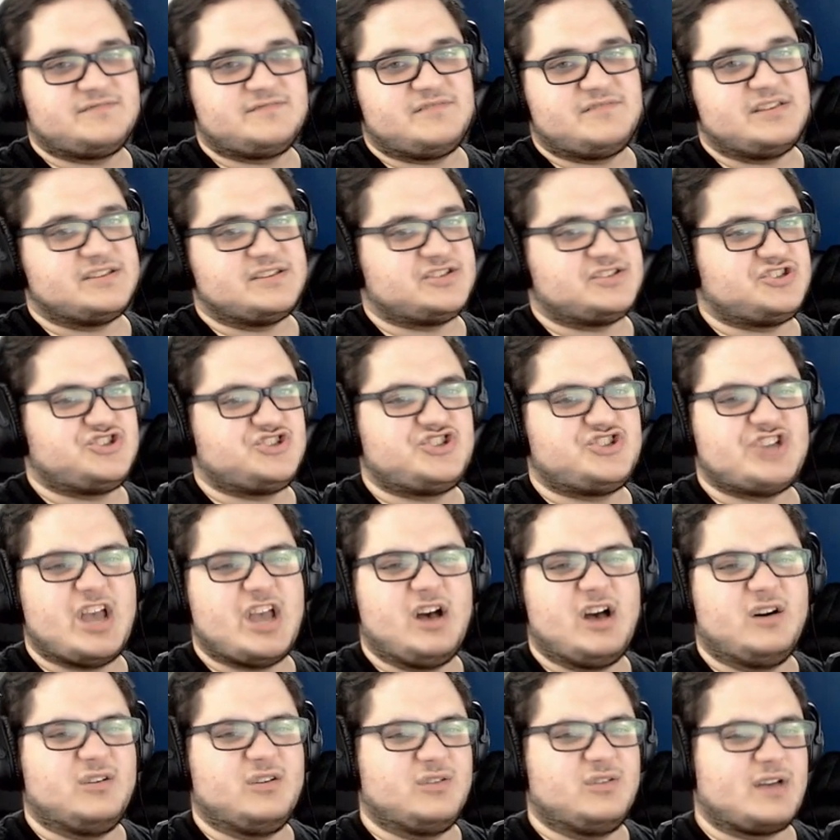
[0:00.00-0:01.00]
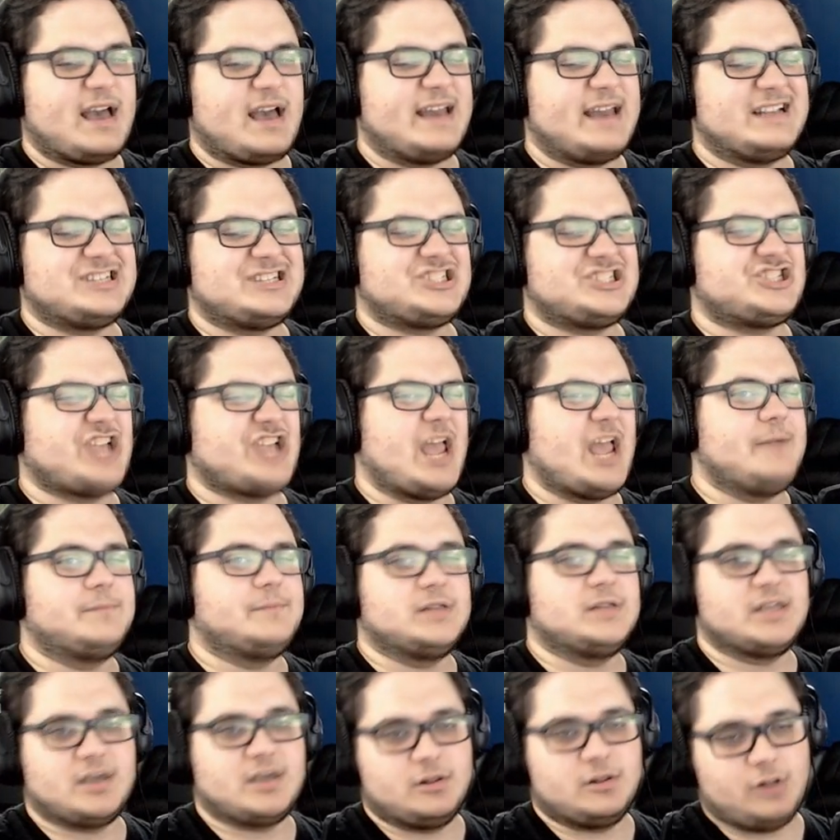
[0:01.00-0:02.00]
this shell kind of
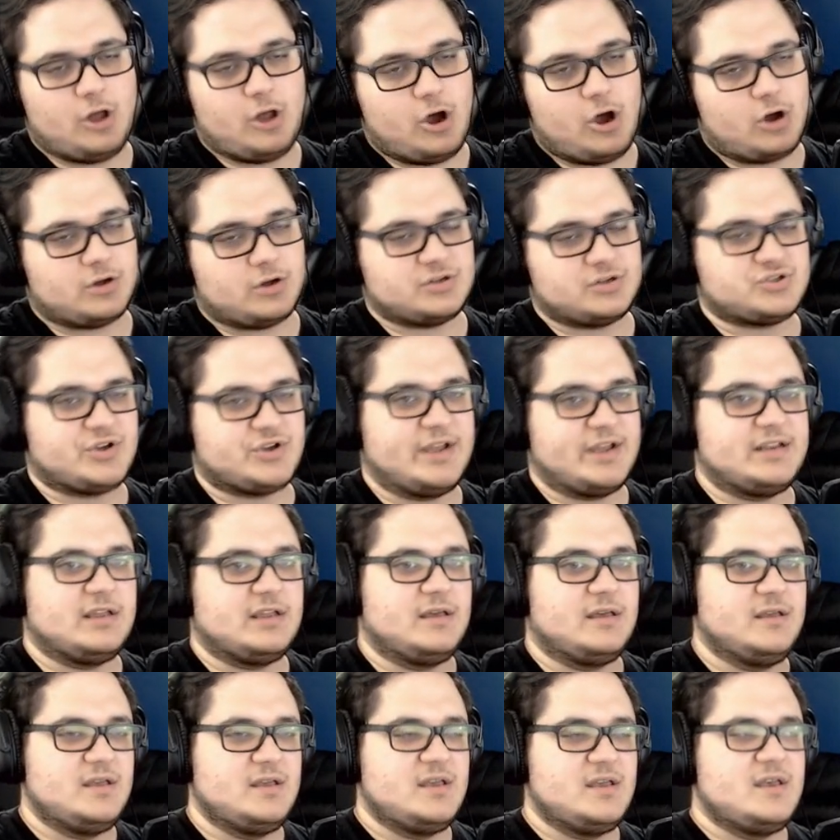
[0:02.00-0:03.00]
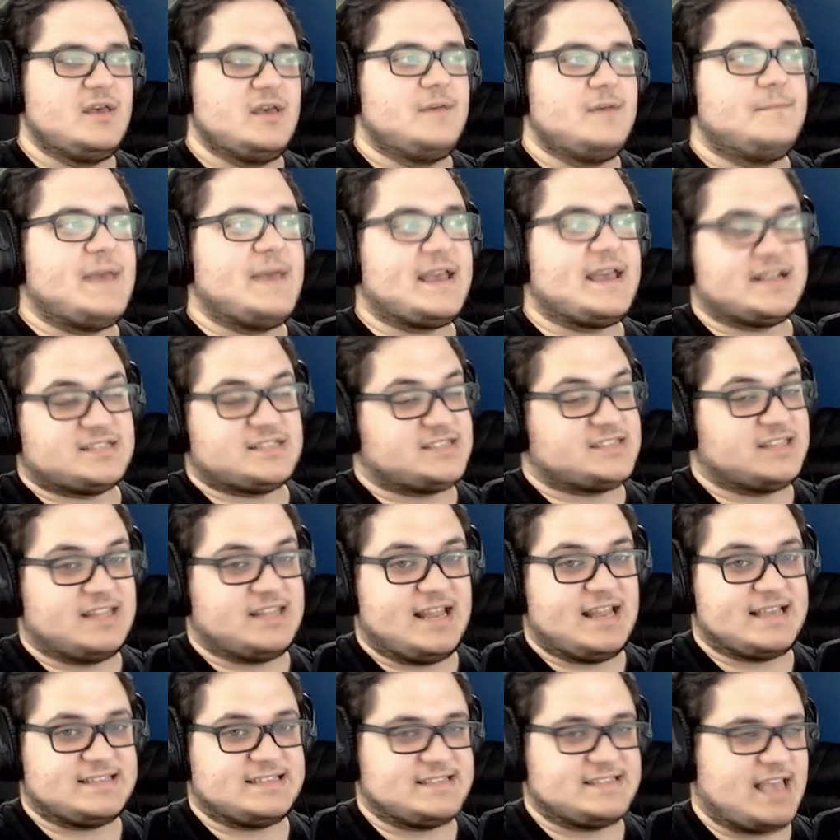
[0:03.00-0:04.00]
shambling along trying to make it to the
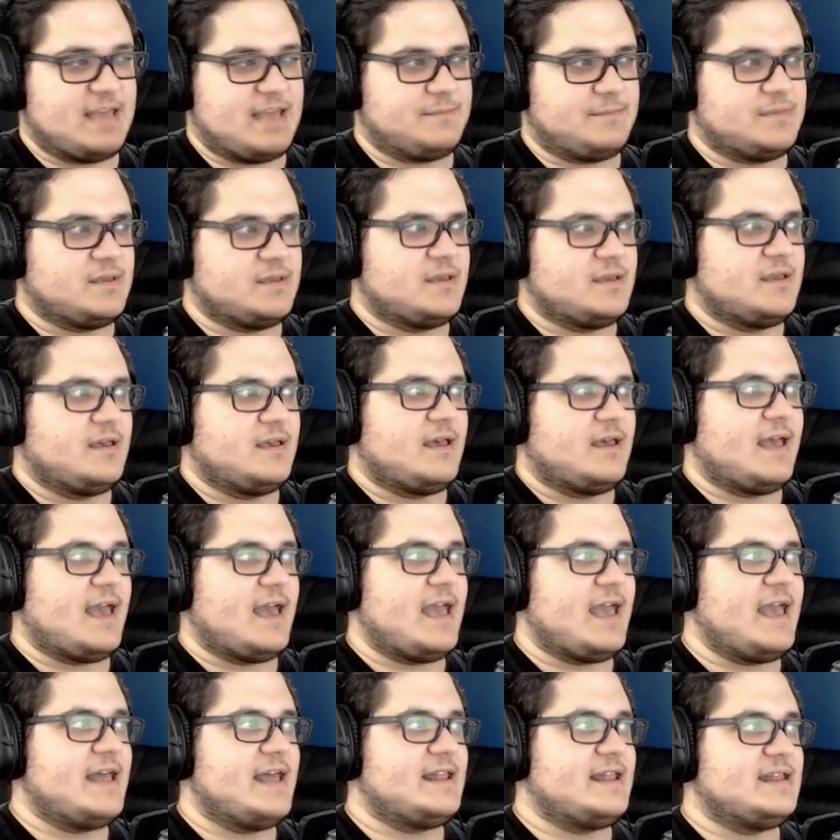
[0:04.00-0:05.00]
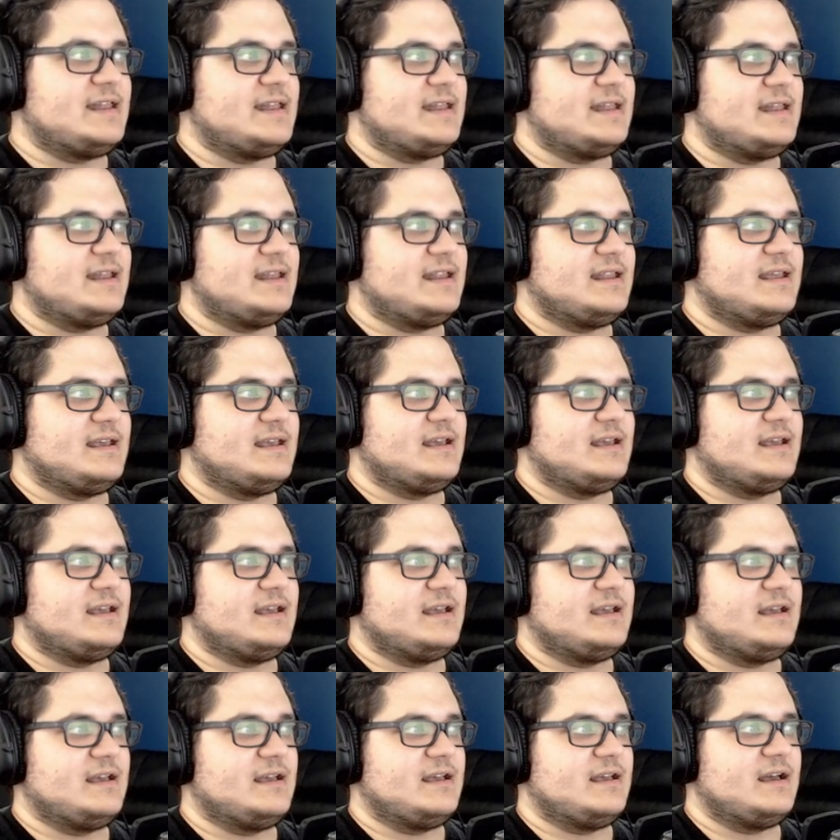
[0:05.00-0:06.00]
next game? And
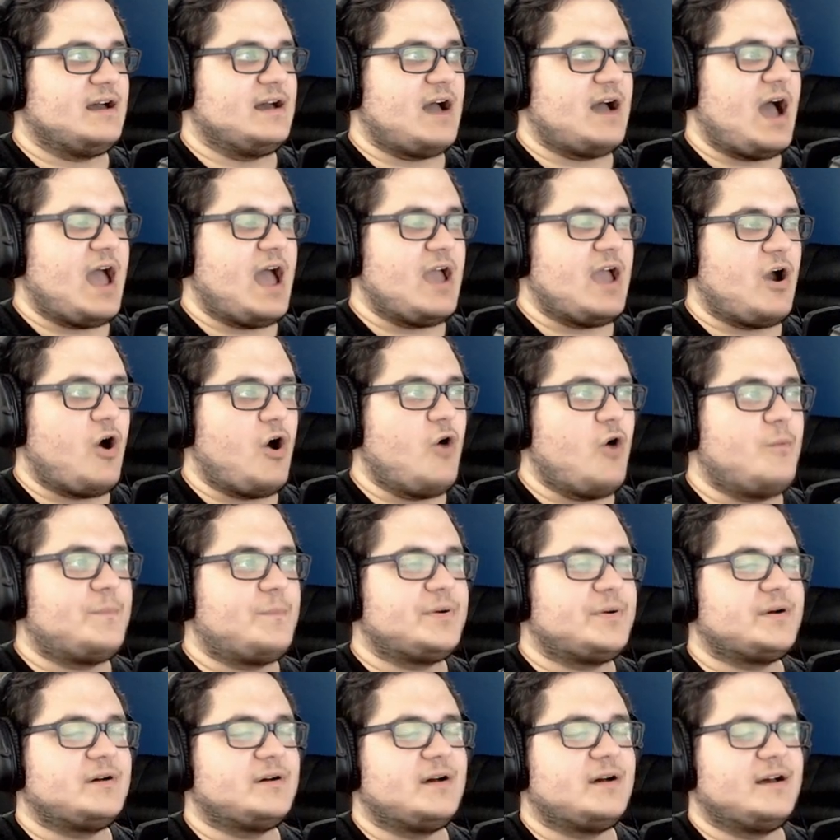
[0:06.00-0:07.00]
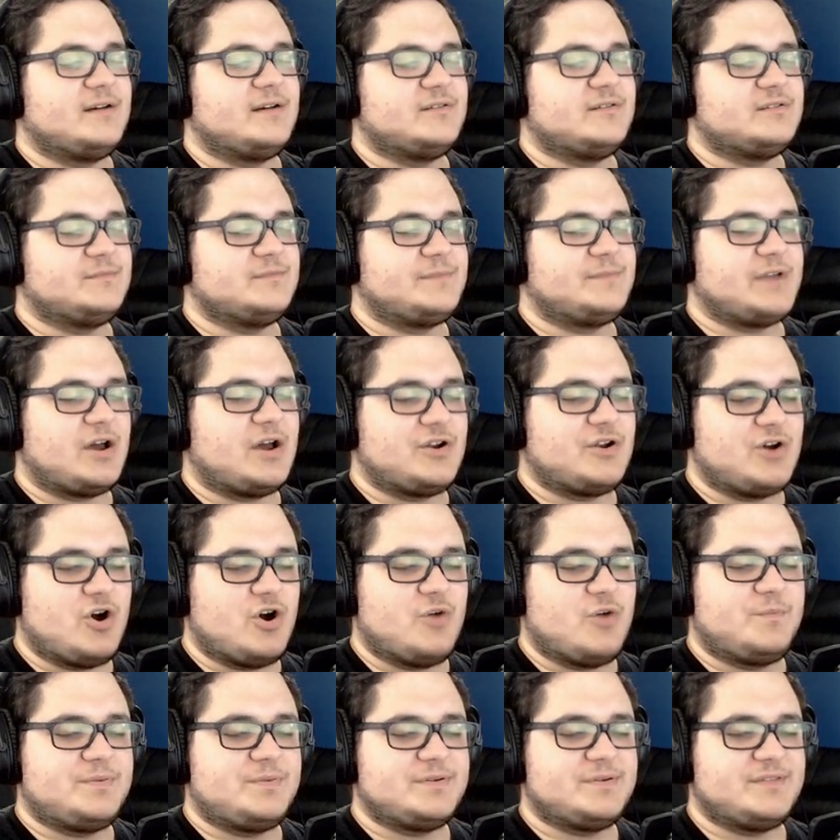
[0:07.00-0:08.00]
I hope beyond
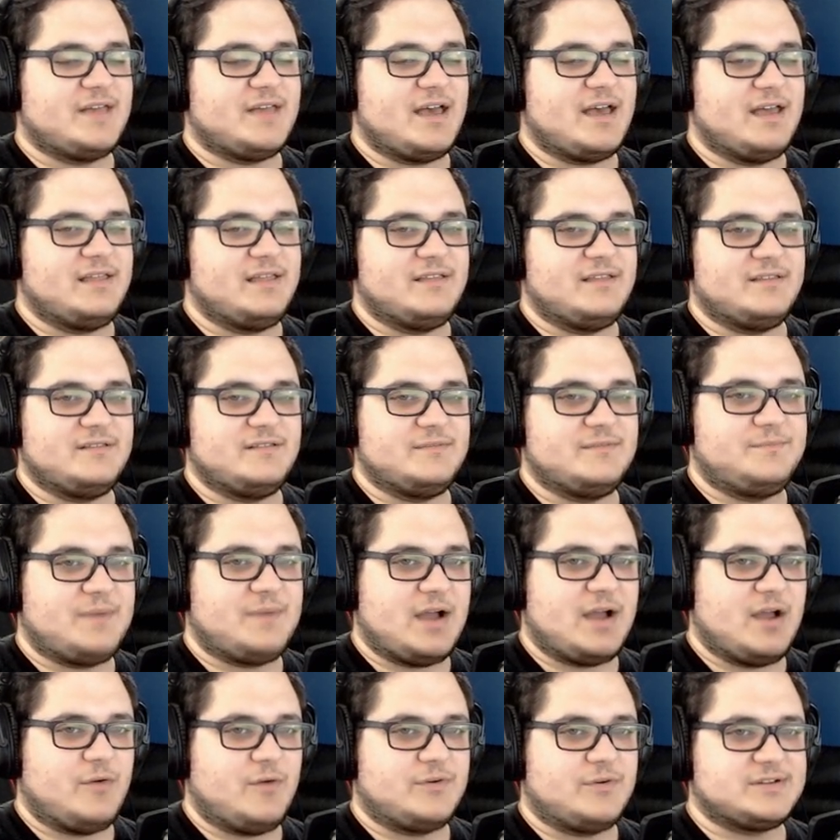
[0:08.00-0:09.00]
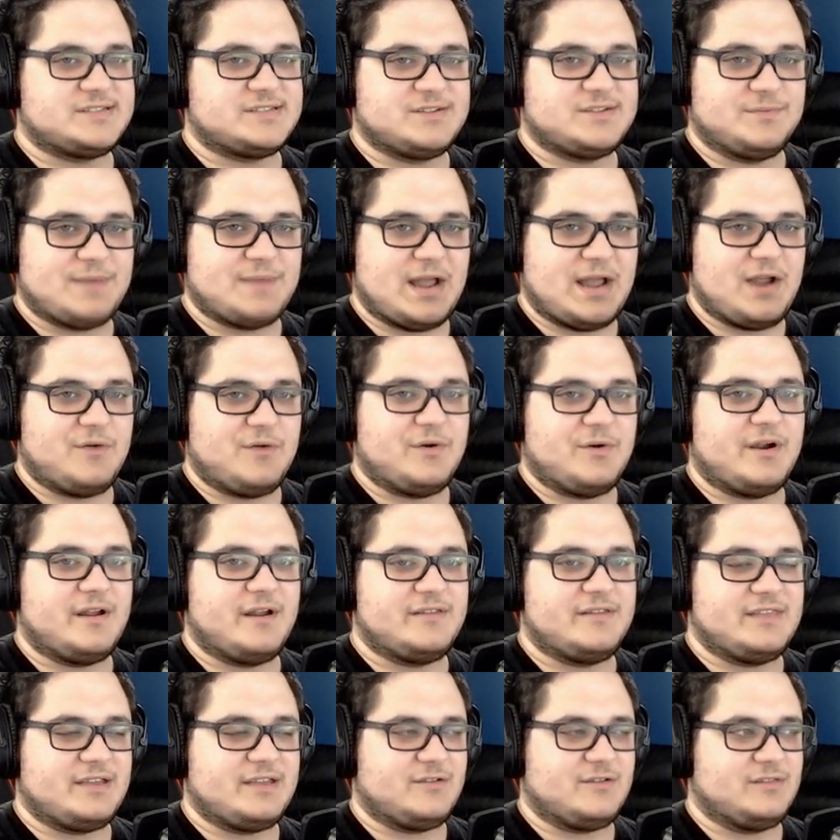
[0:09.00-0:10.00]
hope that BioWare is still BioWare
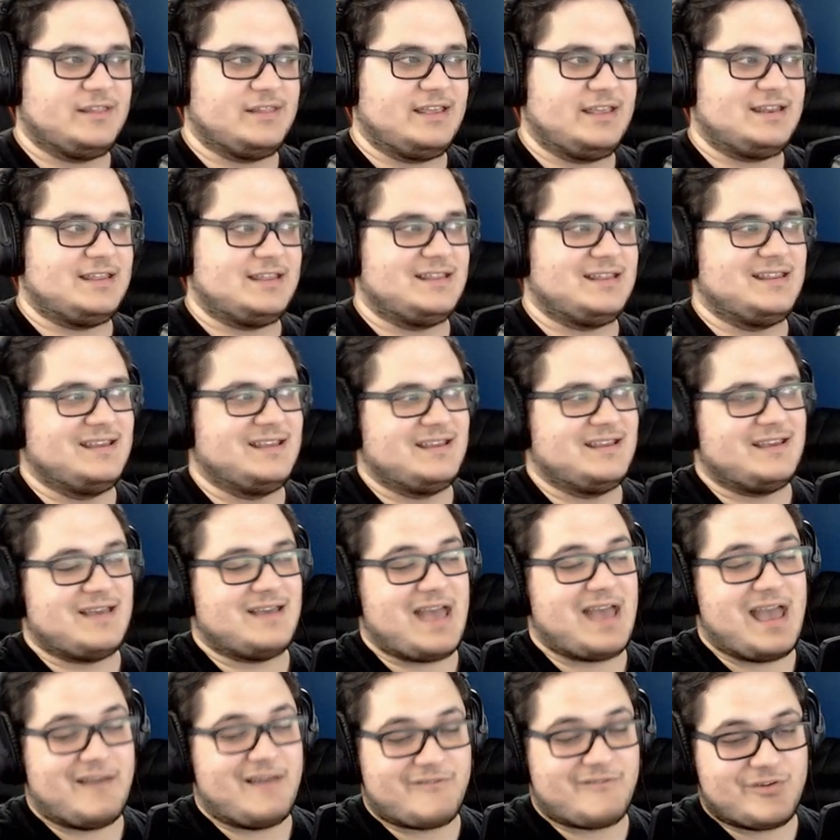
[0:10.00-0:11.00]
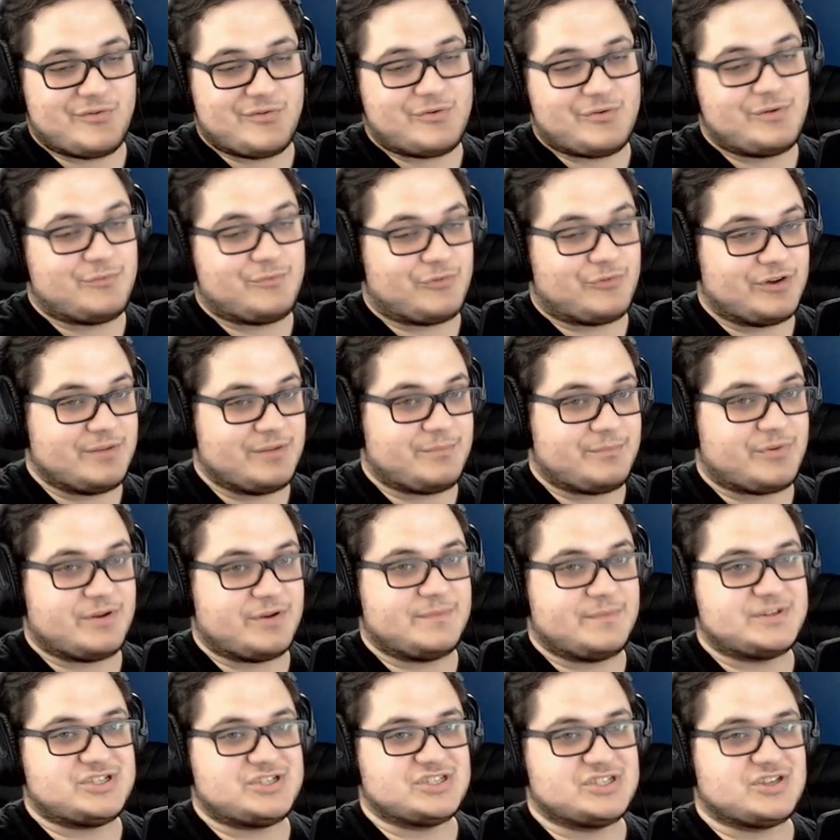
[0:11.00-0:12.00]
and they can lead it. Everyone pretty
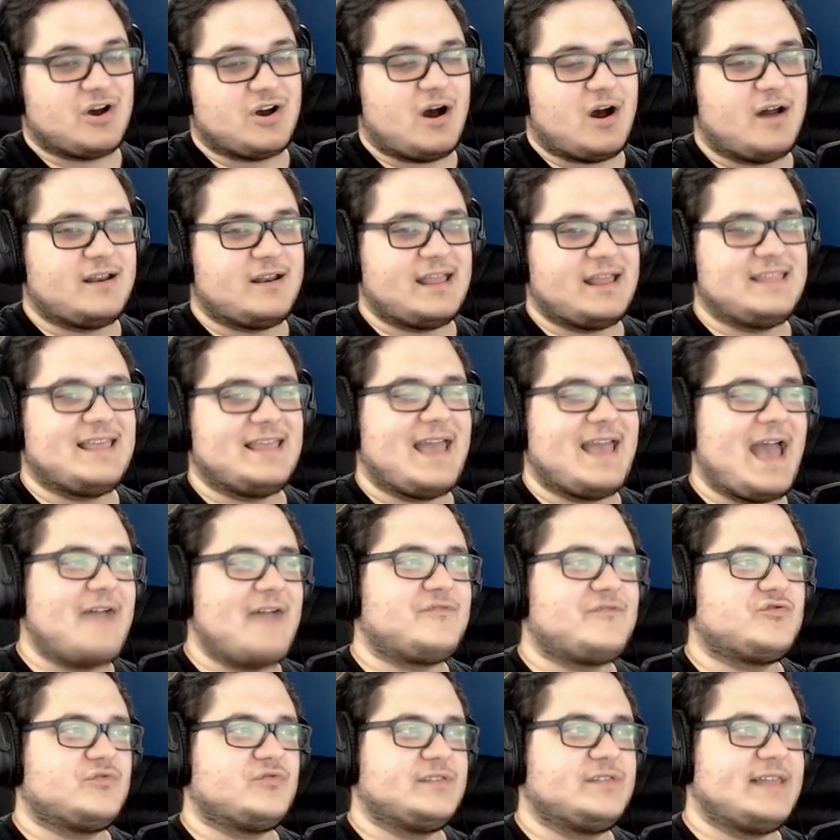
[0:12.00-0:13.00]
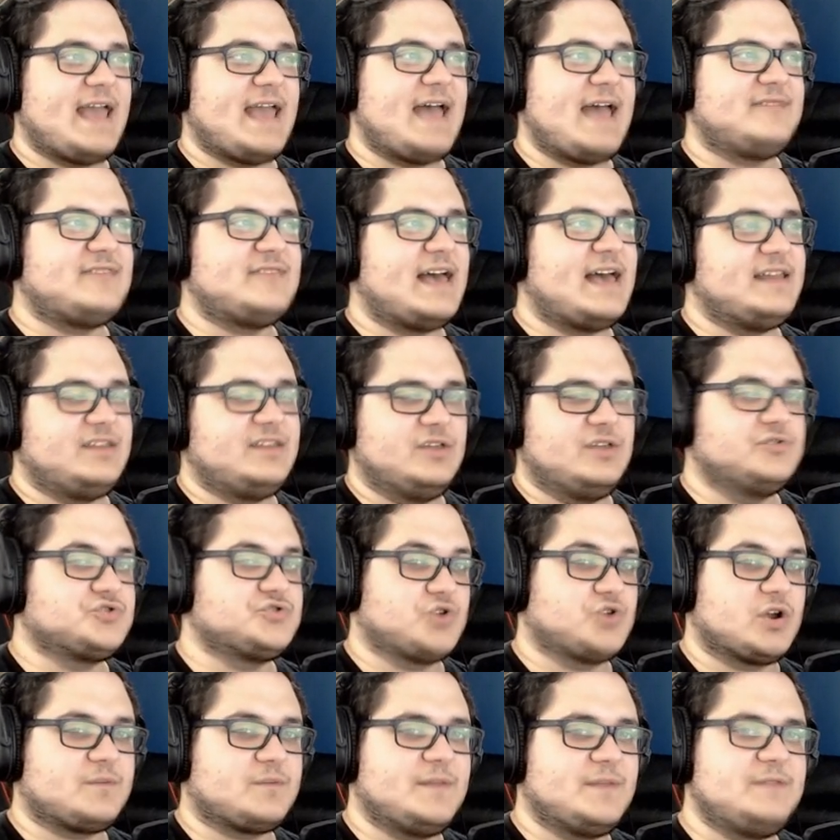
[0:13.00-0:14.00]
much is gone, and they haven't really had that Neil
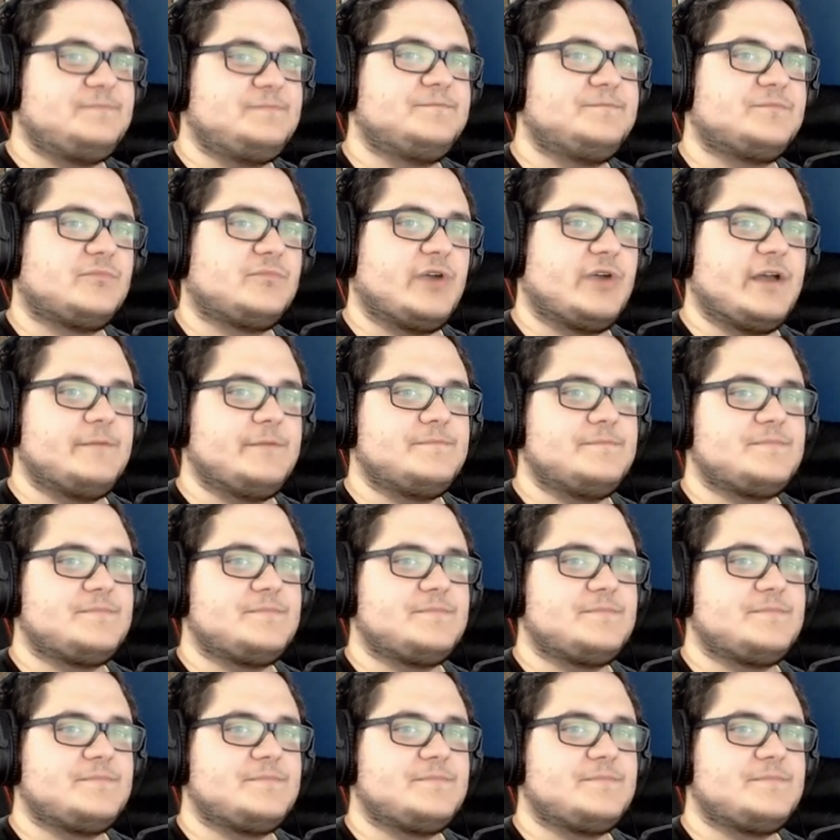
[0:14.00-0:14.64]
Druckmann, right?